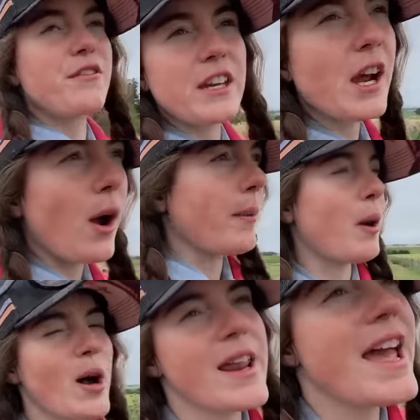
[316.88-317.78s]
video, I
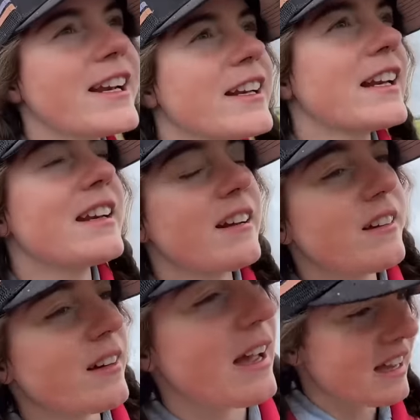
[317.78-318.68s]
might edit in
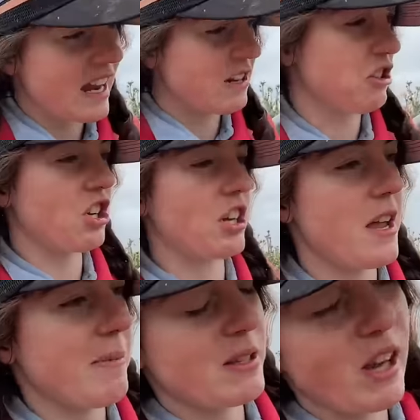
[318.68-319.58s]
each
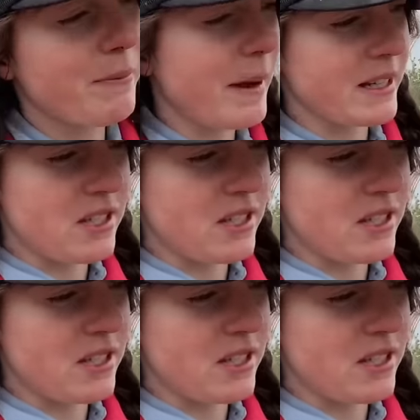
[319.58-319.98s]
clip because I've been